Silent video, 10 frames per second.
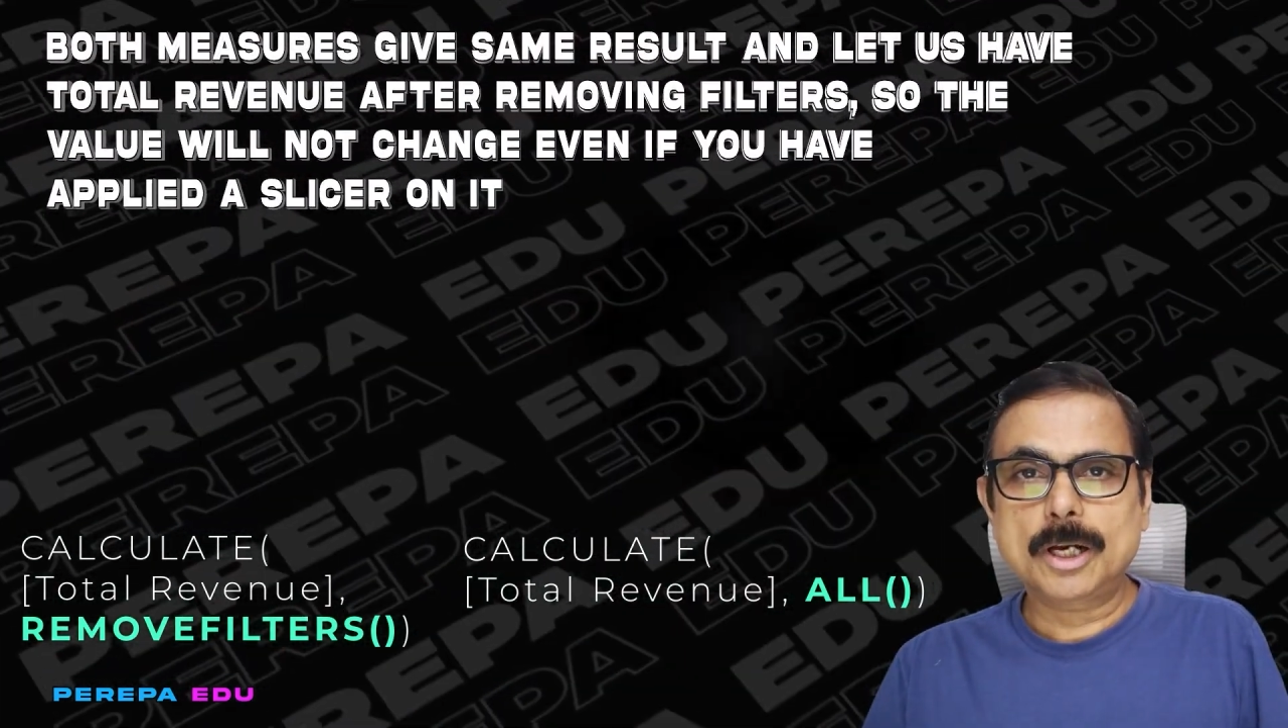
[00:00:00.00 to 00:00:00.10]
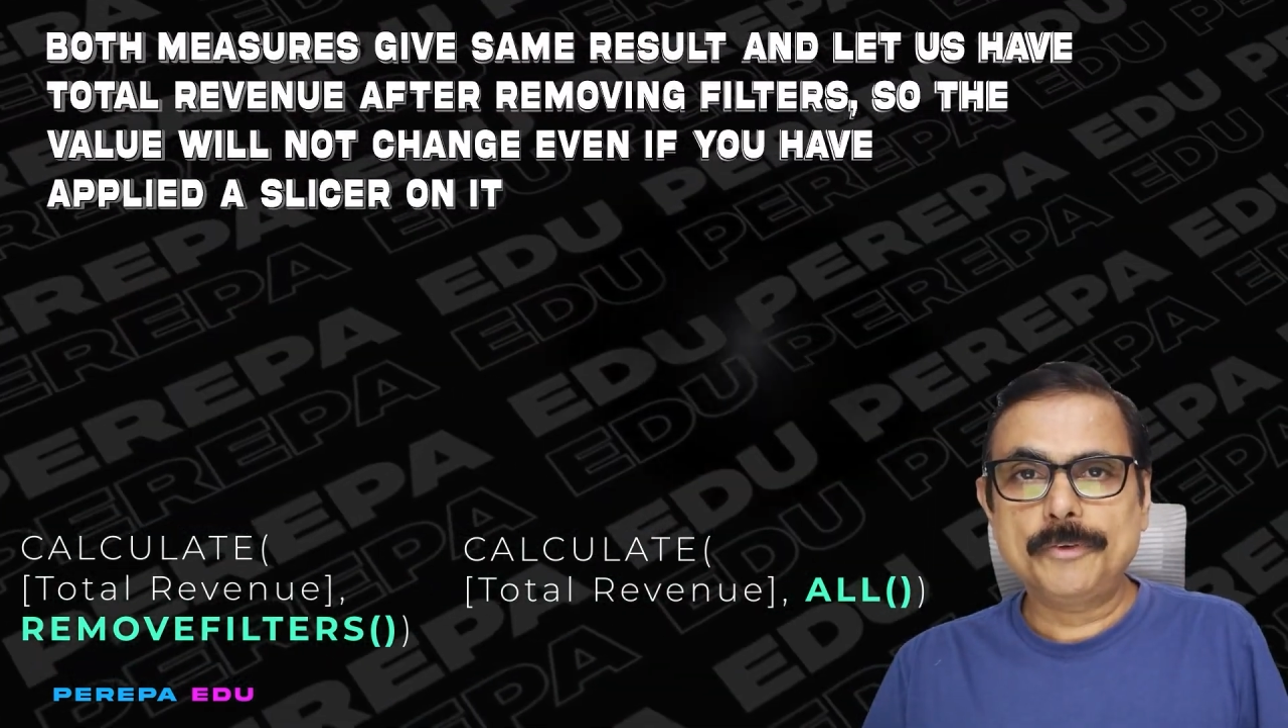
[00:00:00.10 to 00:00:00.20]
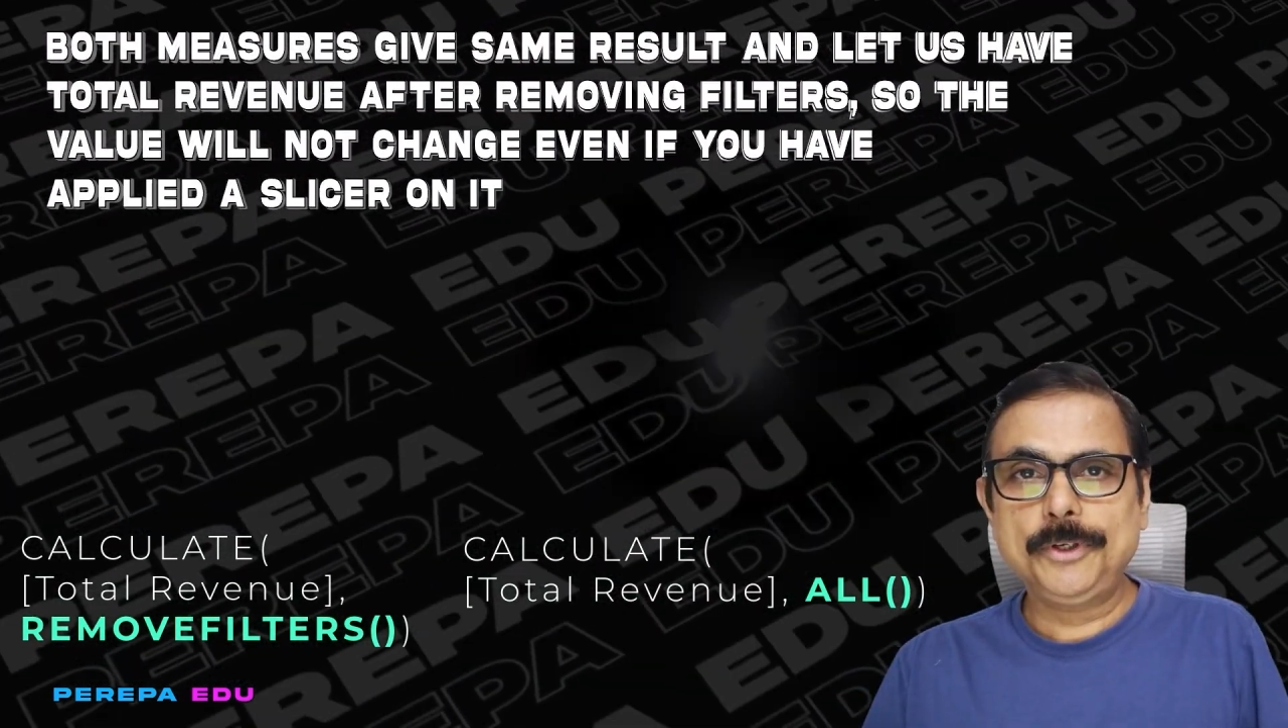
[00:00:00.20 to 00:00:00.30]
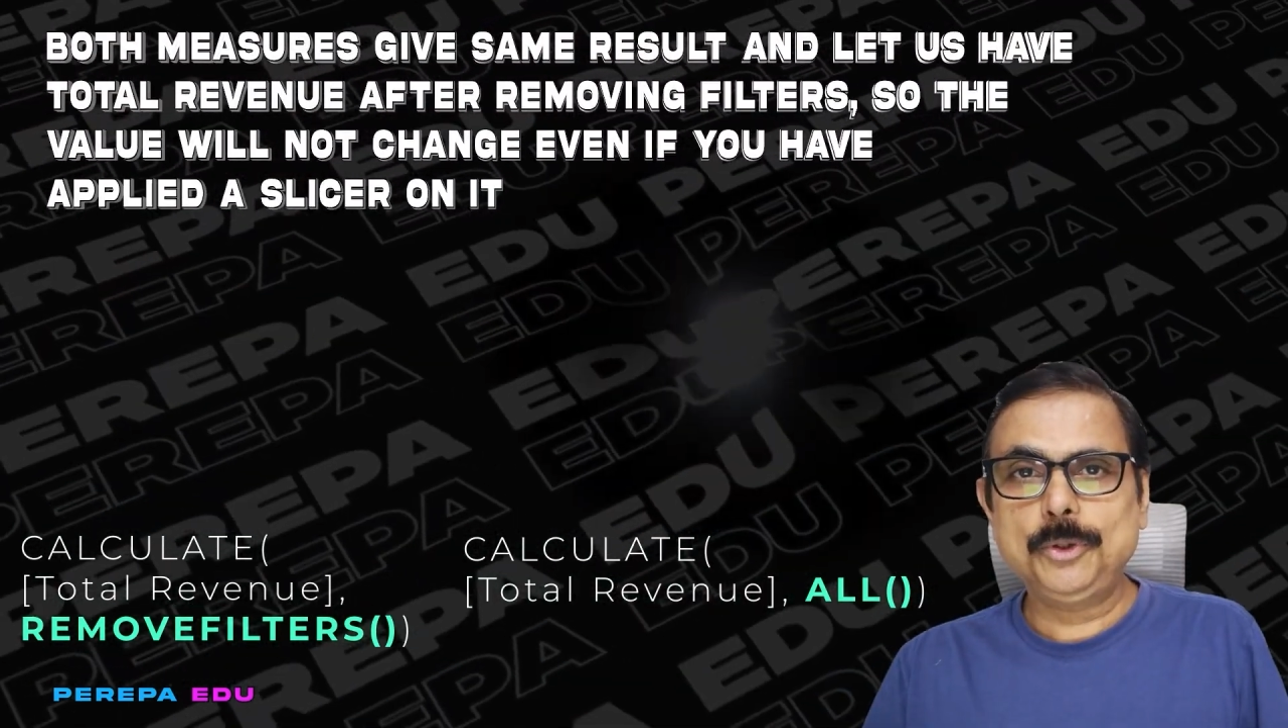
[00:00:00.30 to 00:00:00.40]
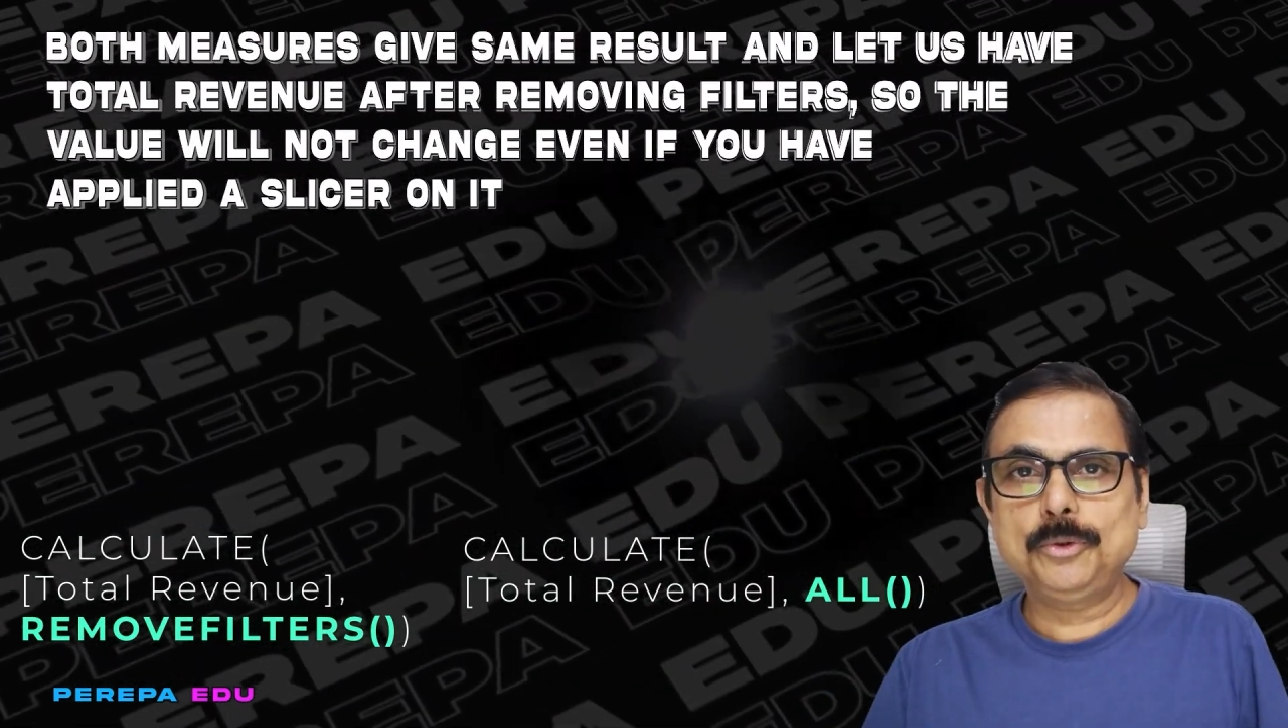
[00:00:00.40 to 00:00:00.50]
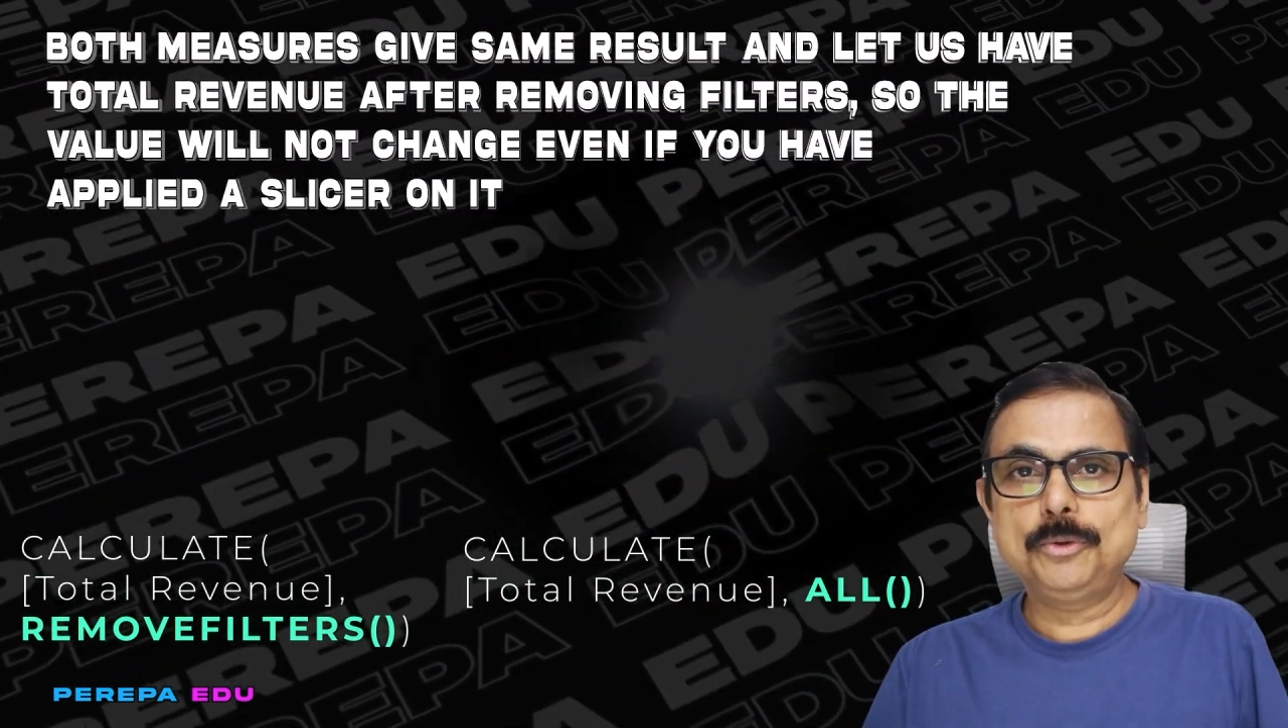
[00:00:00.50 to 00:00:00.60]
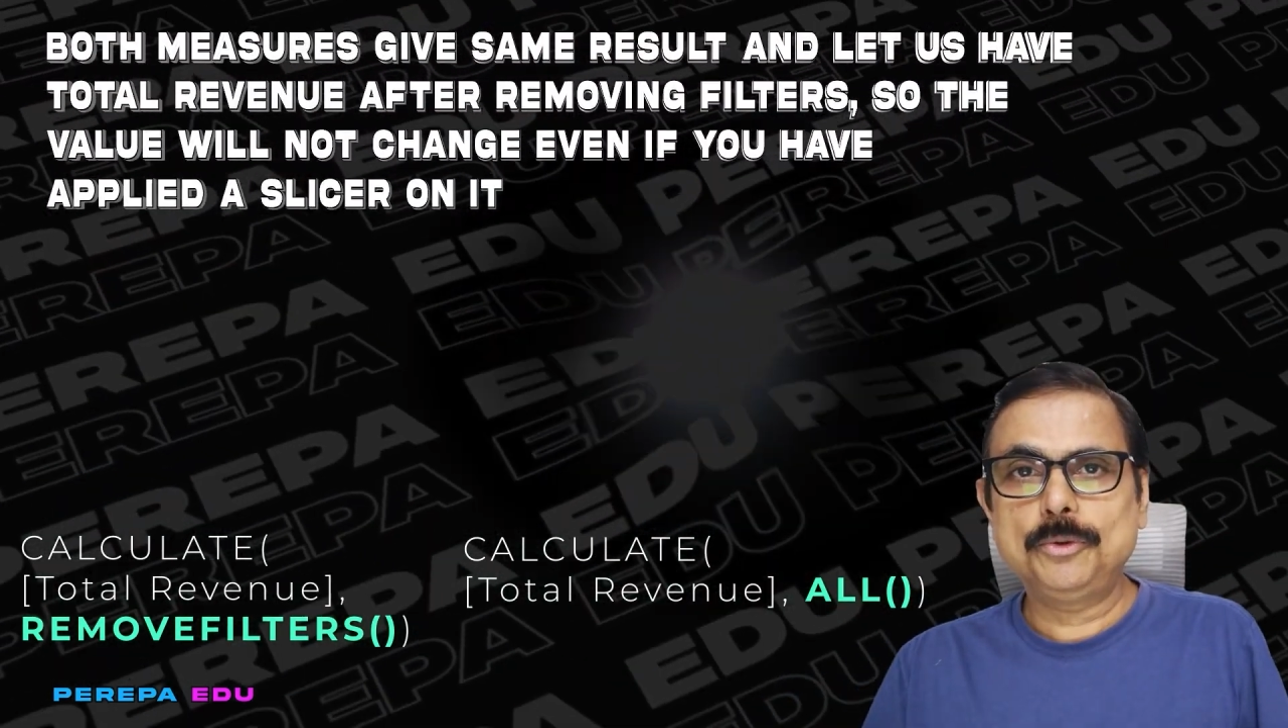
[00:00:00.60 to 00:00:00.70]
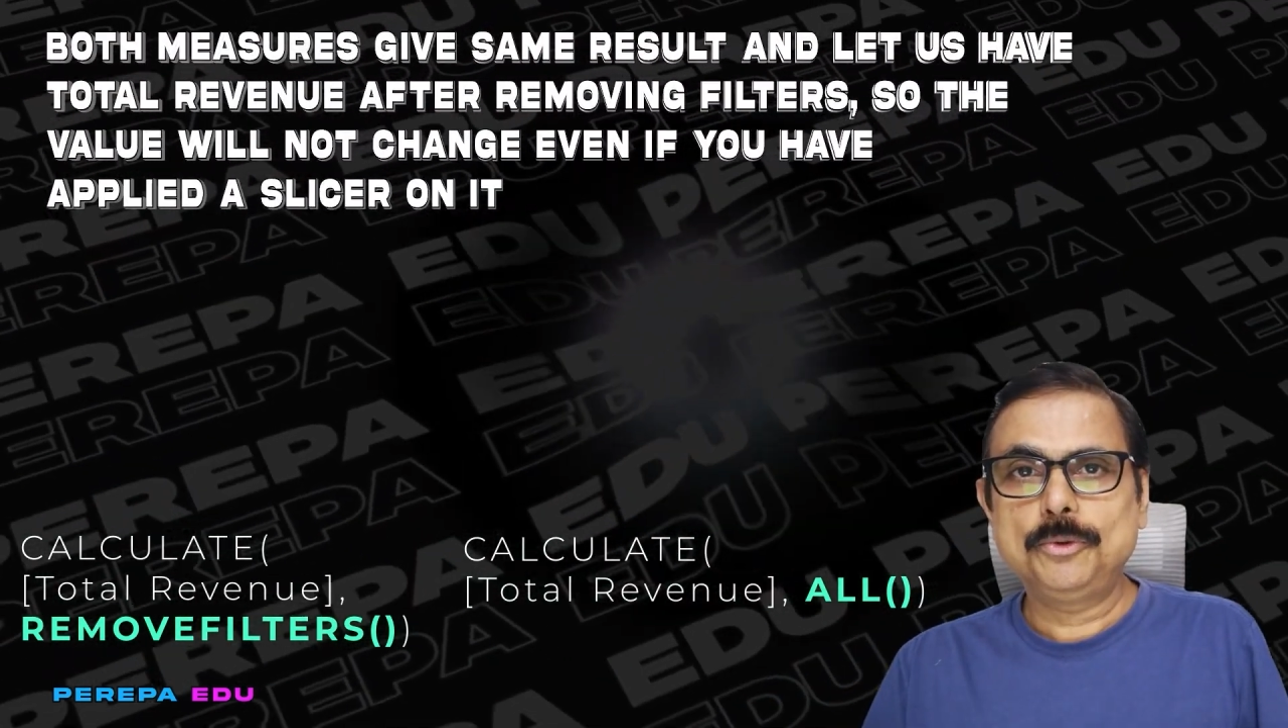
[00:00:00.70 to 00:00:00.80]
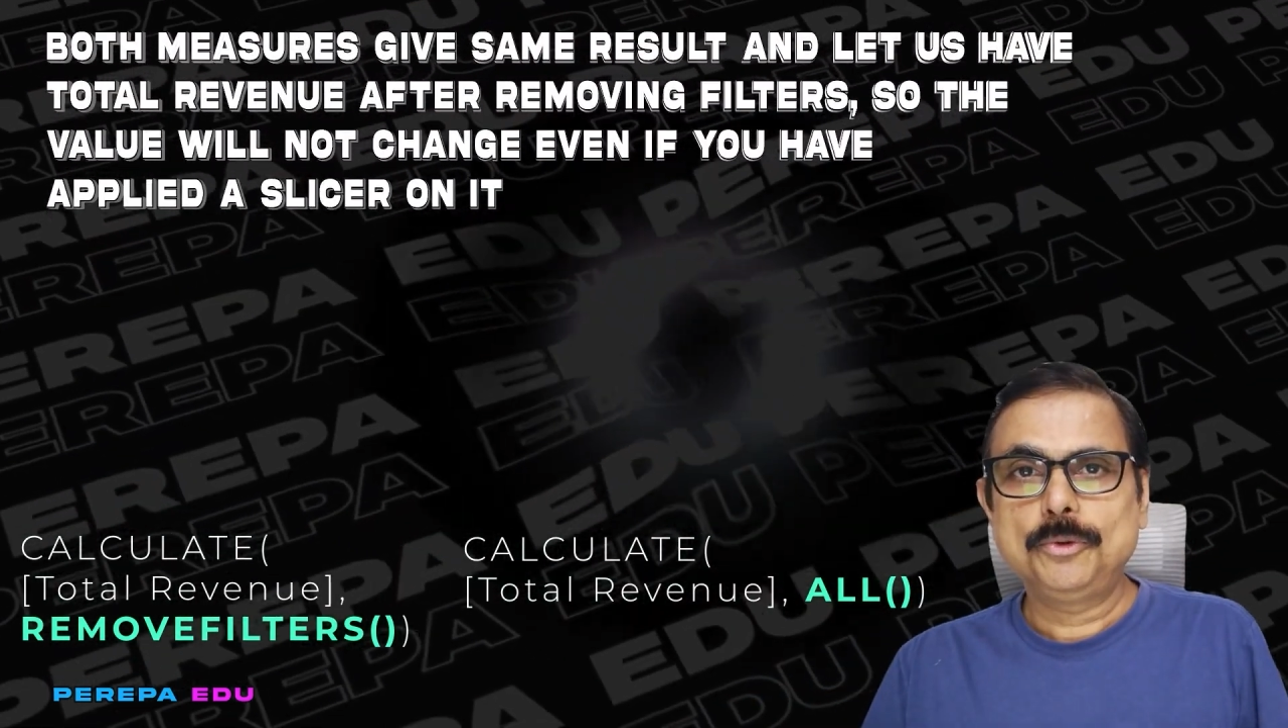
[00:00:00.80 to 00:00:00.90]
revenue